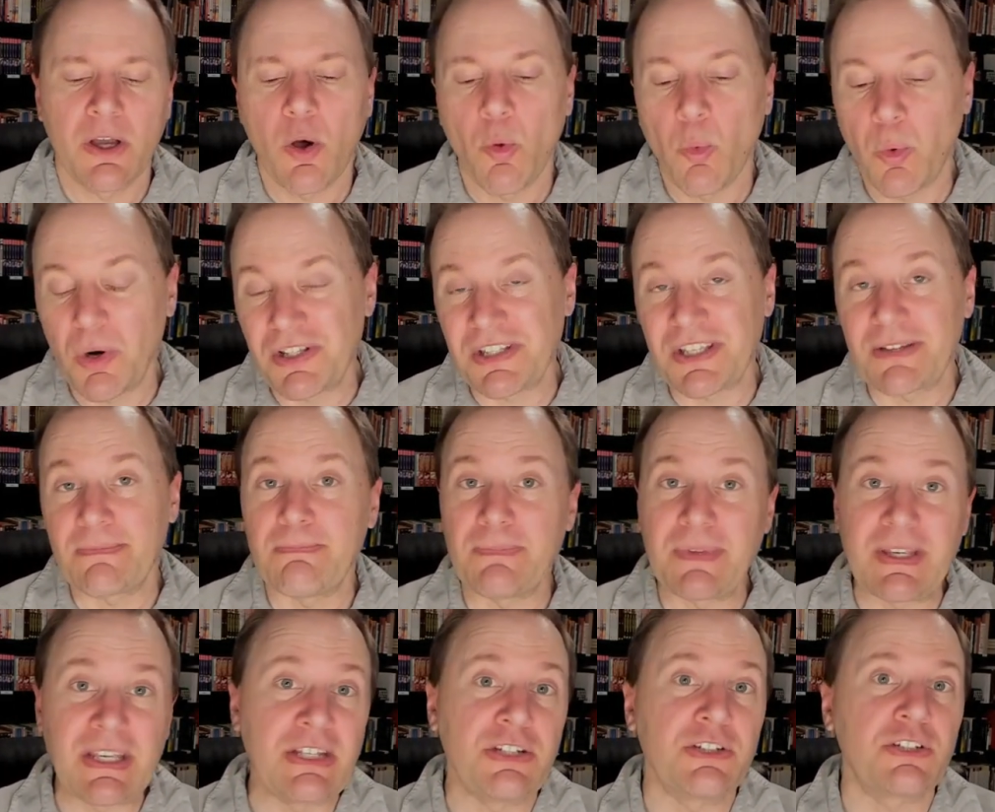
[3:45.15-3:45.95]
What does it
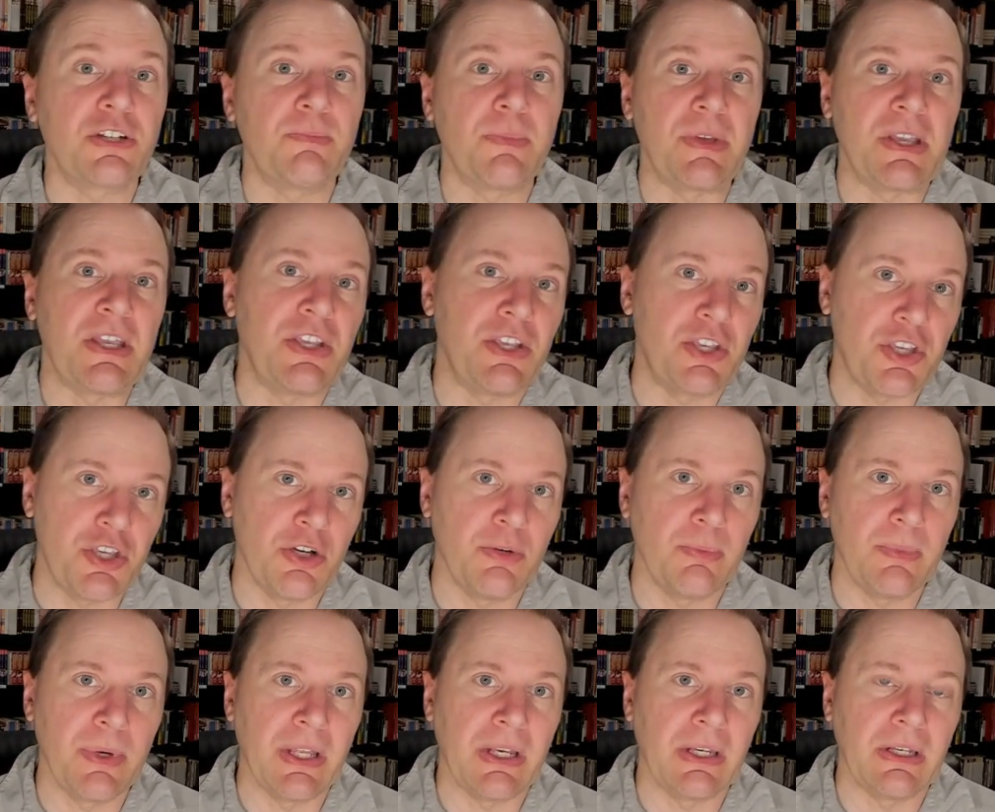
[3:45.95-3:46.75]
mean to be
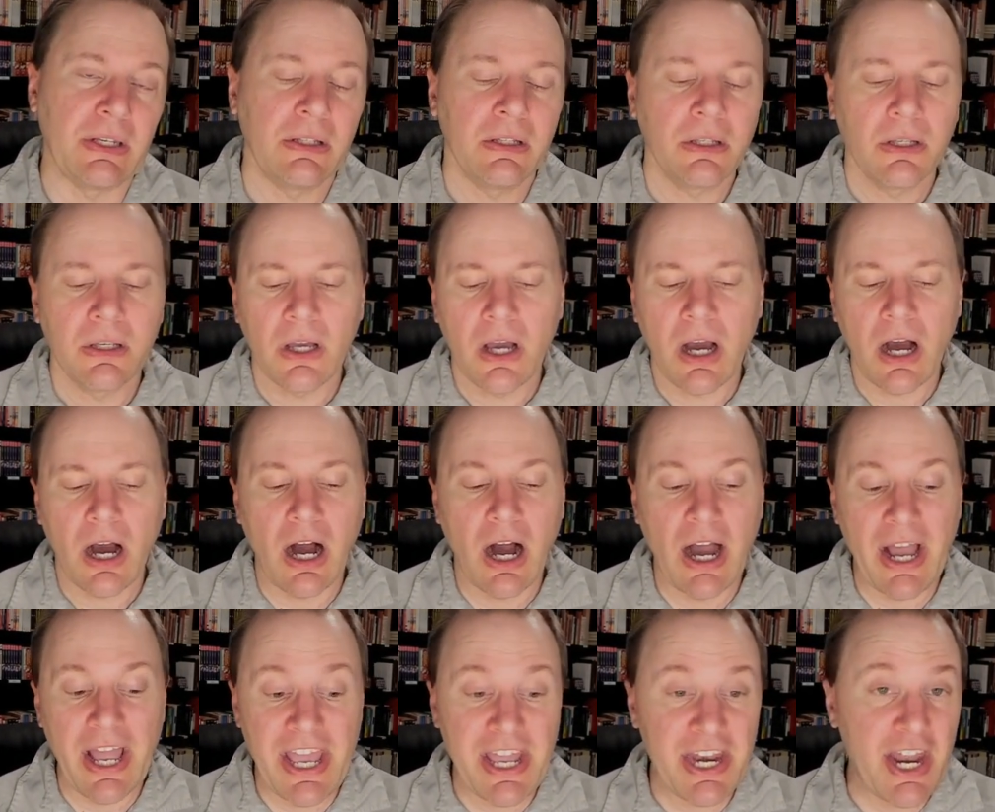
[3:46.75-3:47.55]
human
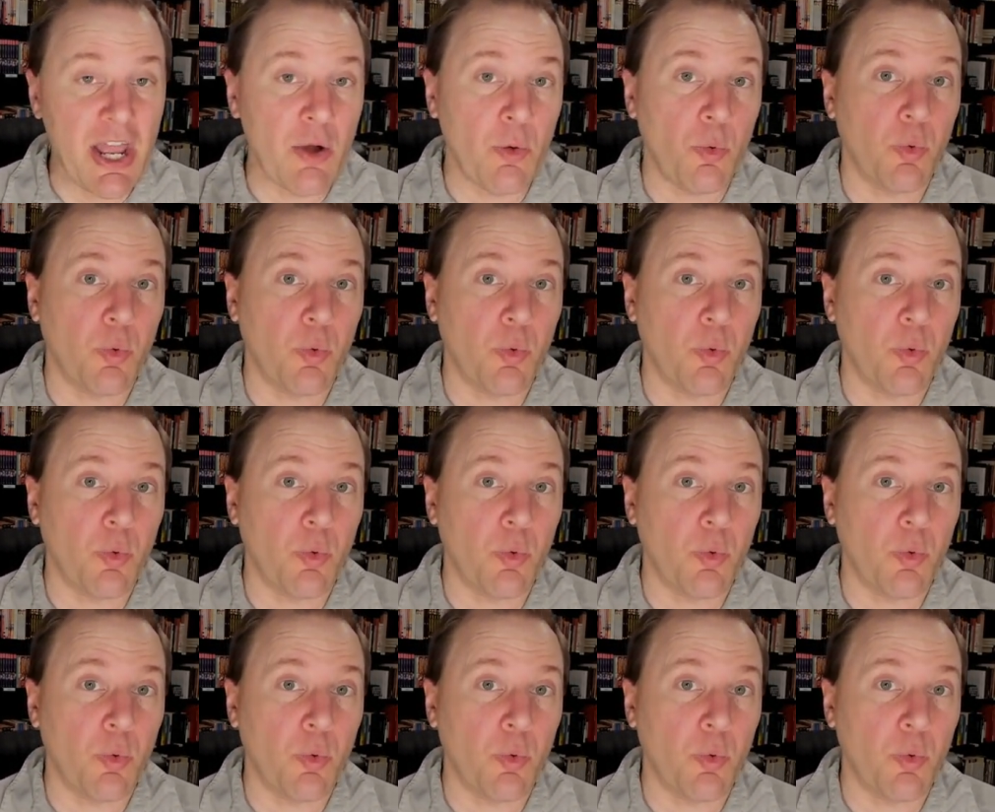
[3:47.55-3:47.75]
uh, in a